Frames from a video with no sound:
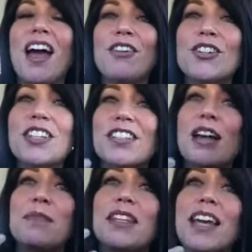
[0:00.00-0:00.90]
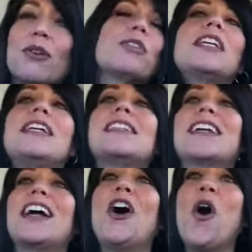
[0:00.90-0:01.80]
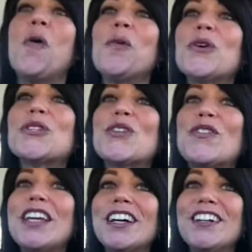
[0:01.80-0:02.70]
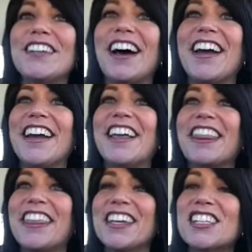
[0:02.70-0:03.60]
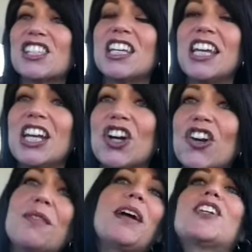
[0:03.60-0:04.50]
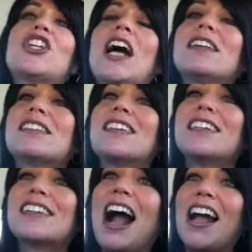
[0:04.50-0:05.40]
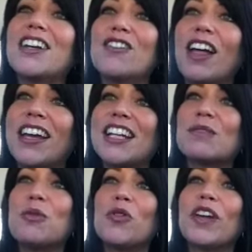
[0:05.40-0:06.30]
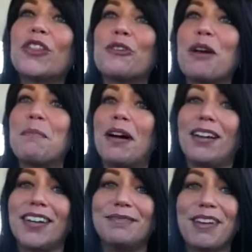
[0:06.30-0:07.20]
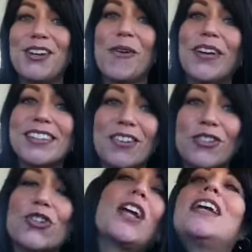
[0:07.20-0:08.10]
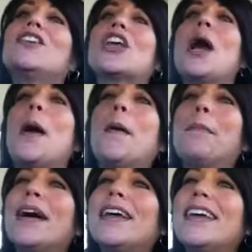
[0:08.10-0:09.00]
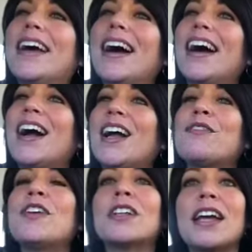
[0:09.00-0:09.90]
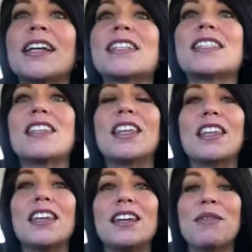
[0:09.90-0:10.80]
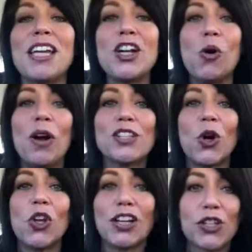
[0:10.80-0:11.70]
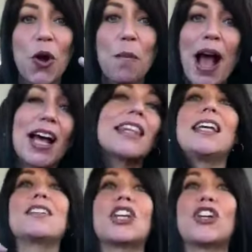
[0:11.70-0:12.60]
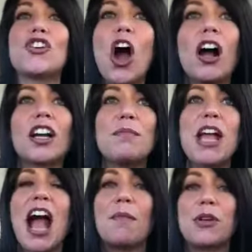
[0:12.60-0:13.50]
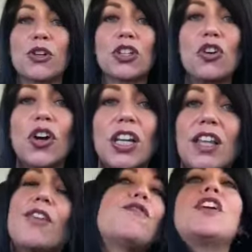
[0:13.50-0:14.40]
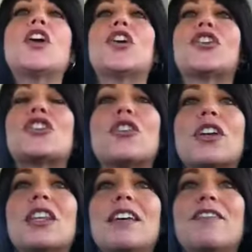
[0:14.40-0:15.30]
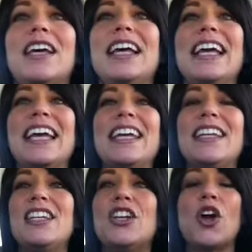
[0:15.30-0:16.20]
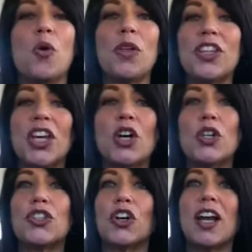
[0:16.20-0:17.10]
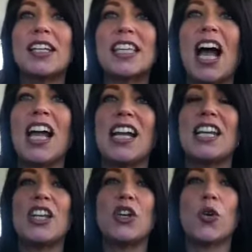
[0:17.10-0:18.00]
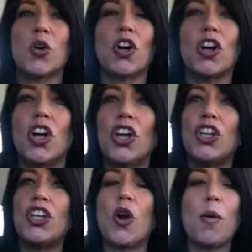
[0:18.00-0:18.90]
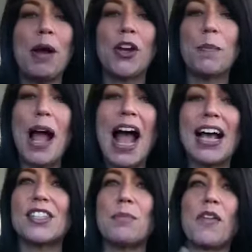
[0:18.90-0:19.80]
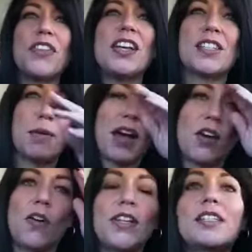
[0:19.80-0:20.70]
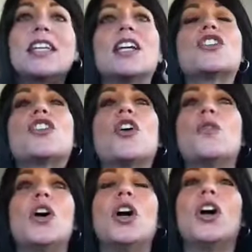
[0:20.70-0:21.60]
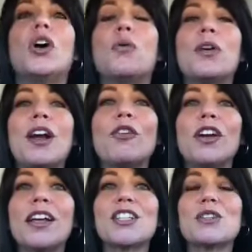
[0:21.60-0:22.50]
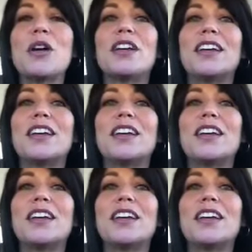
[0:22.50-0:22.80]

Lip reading: ever since I've been like releasing, I almost feel like this here in my chest is kind of like it's moving through my body. I know that sounds strange, but I feel like it's, my ego wants to hold on so badly. It's like, you're not going to be happy. You're still going to live in fear. You're still going to live in, you know, with guilt or anxiety or, you know, about your past, about this, about all these things, you know, whatever it is.